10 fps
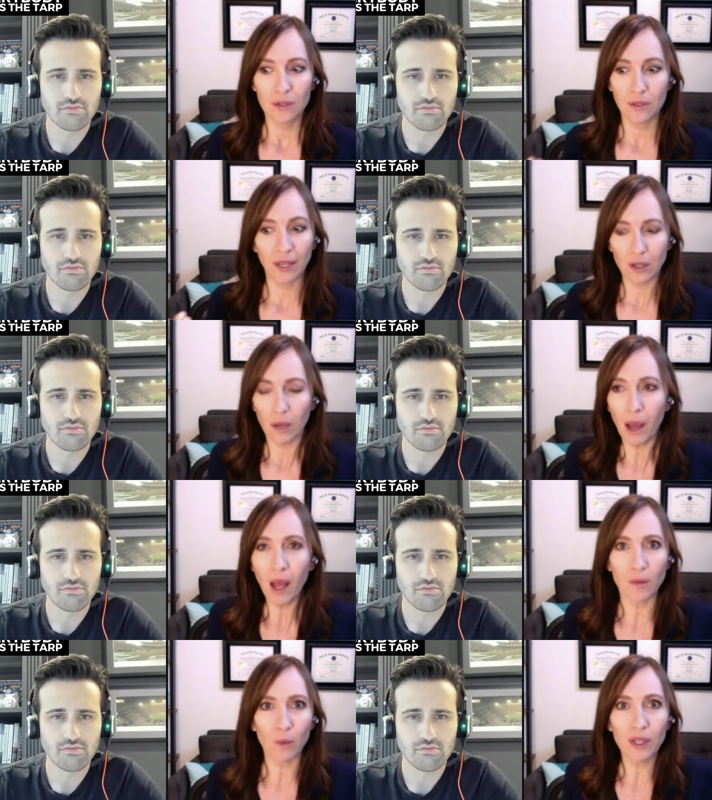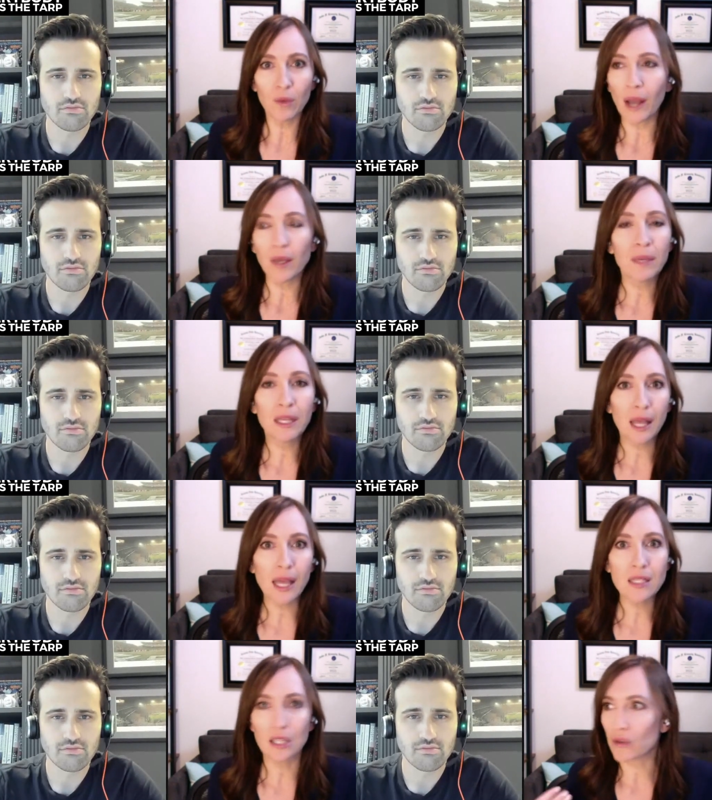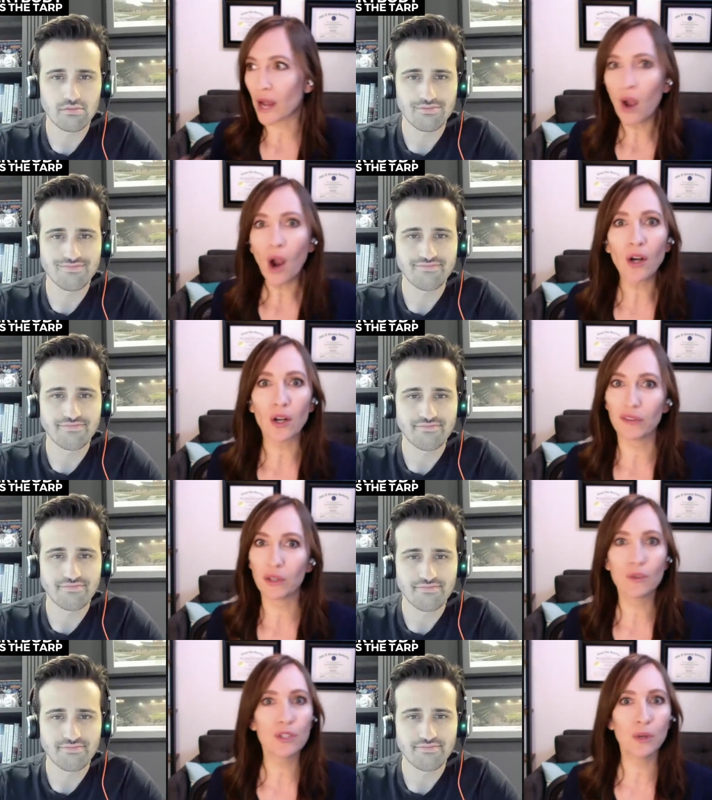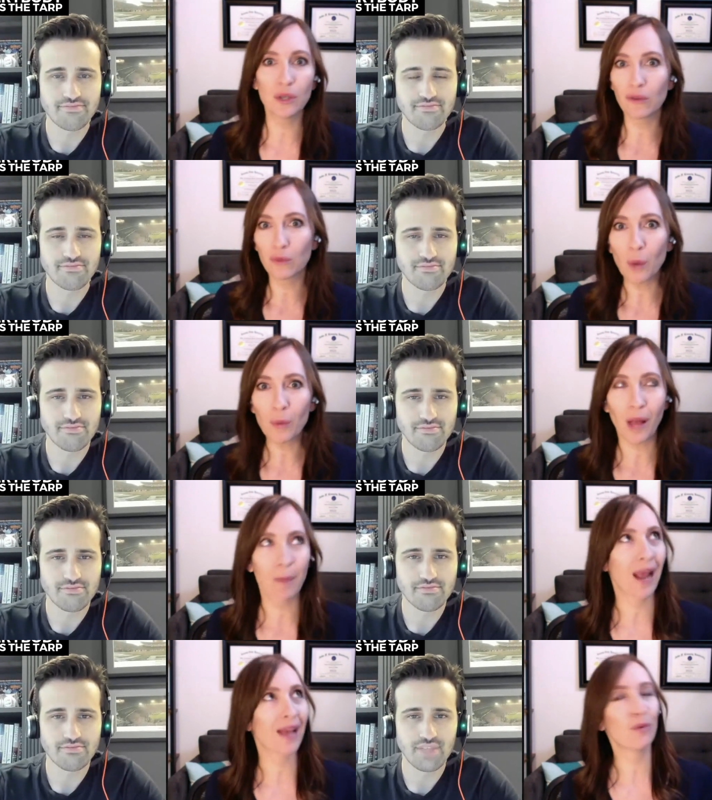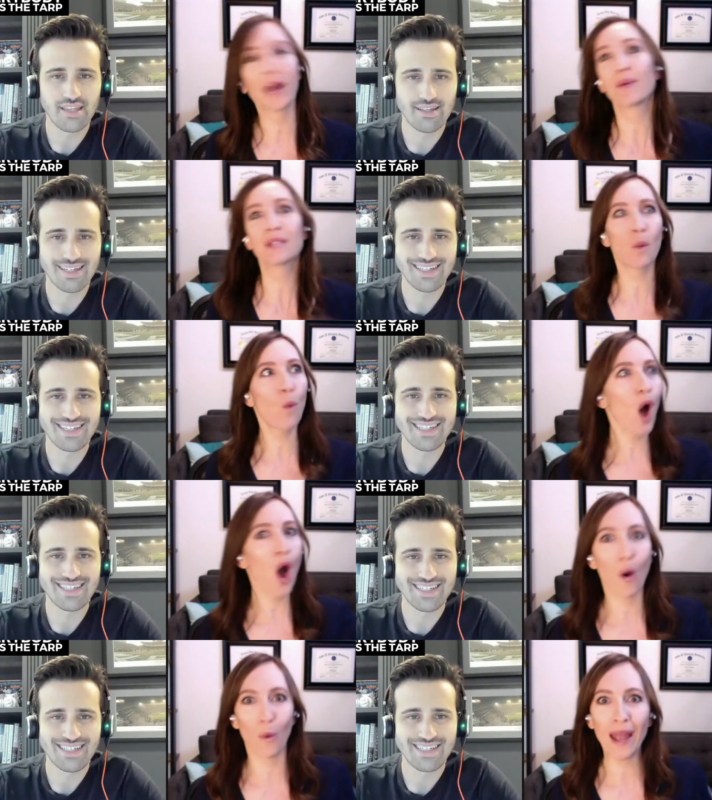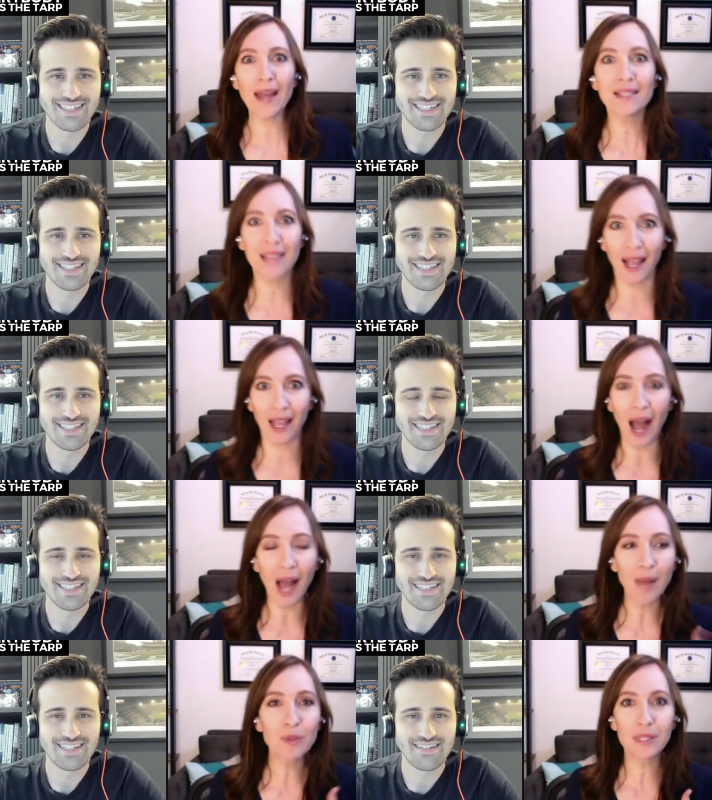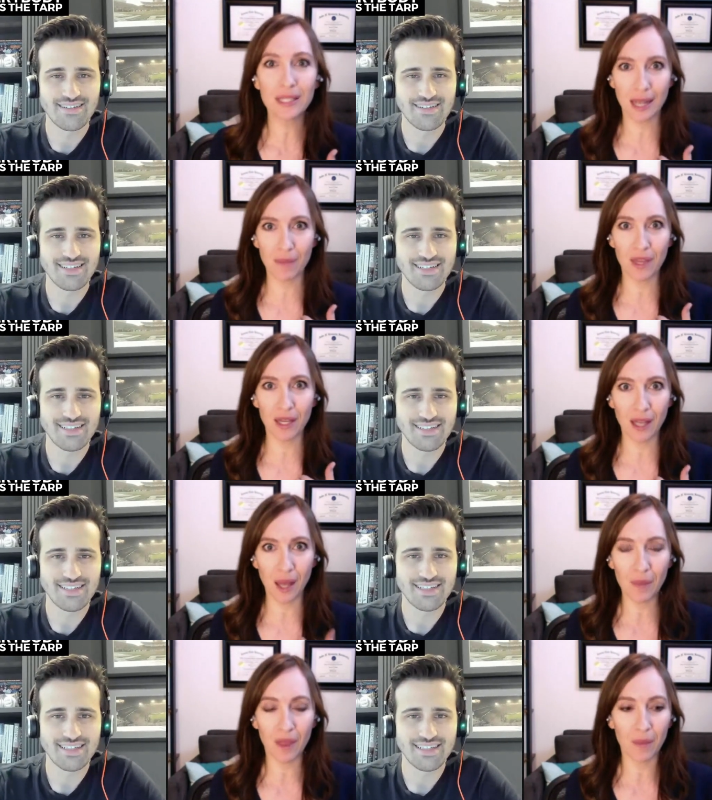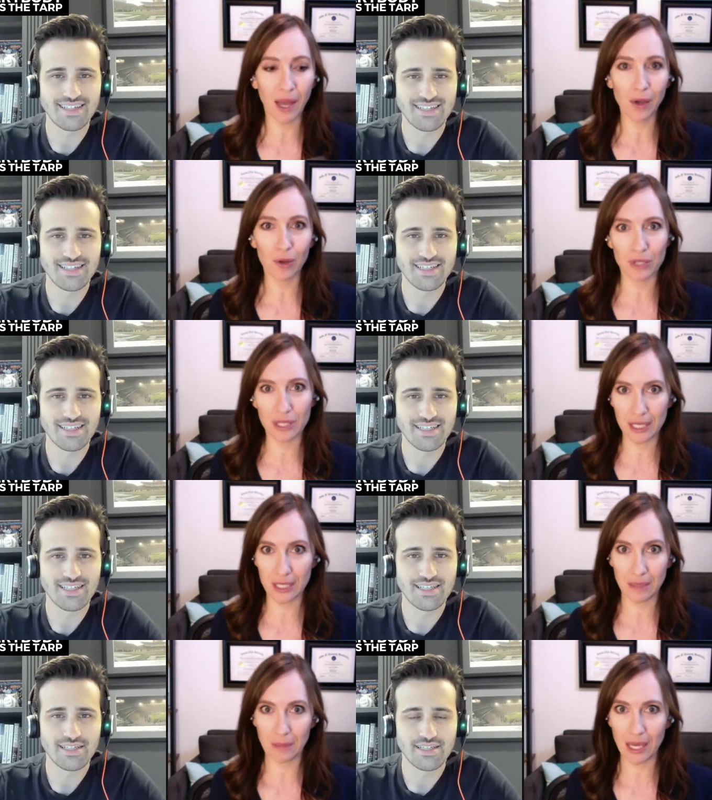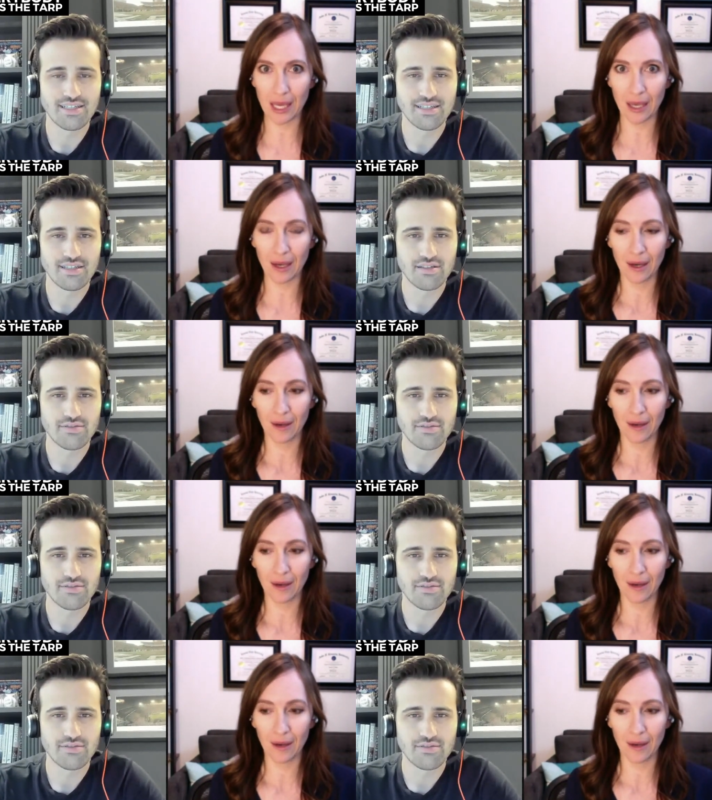Speaker 1: Like, come on, what are you? Why are you being lazy? Try harder. If you don't do it, you have a rope climb. And I, I was like, whoa, wait a second. I'm doing the same thing to them that my coaches did to me.